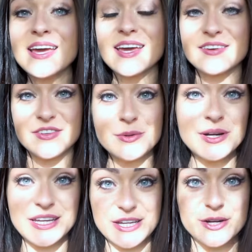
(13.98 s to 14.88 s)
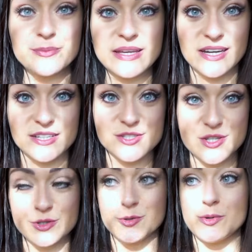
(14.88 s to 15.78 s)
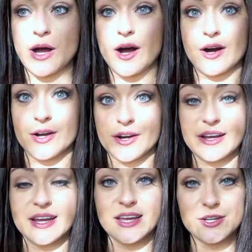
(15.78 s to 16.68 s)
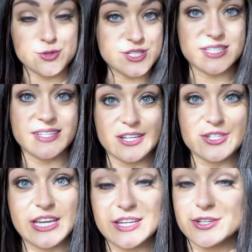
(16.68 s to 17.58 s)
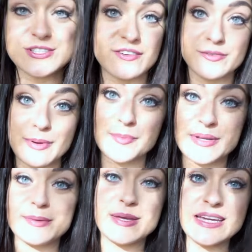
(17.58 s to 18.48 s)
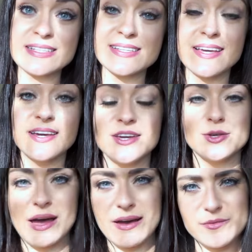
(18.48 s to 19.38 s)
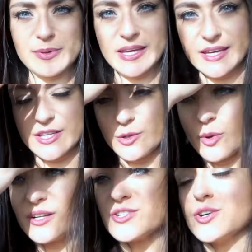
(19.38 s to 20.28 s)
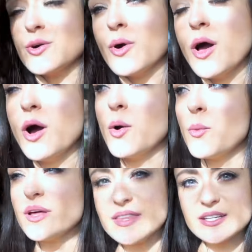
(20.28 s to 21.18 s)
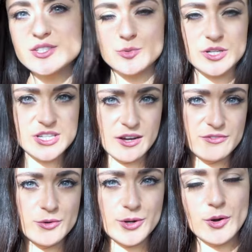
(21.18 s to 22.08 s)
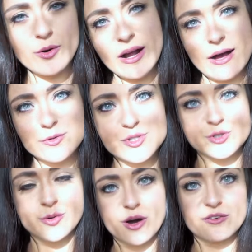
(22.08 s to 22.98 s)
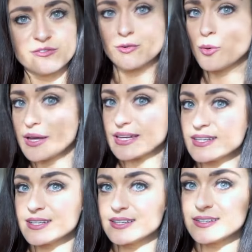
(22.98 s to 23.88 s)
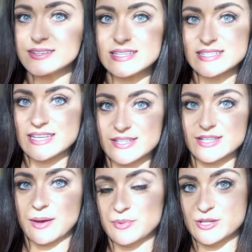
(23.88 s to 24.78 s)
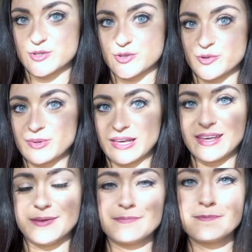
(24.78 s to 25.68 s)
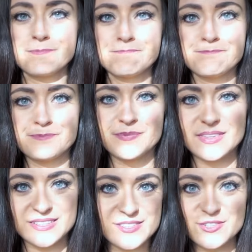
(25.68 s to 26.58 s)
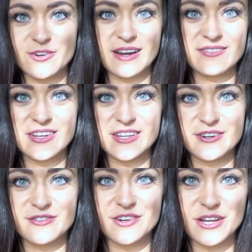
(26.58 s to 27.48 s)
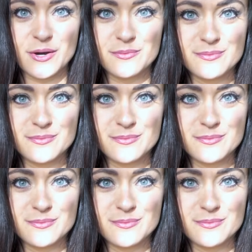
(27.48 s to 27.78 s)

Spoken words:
If you are here because you are interested in educating yourself about mini pigs, you have a pig and you want to know what things to watch out for or how to avoid these things happening to your pig, this is a great video for you.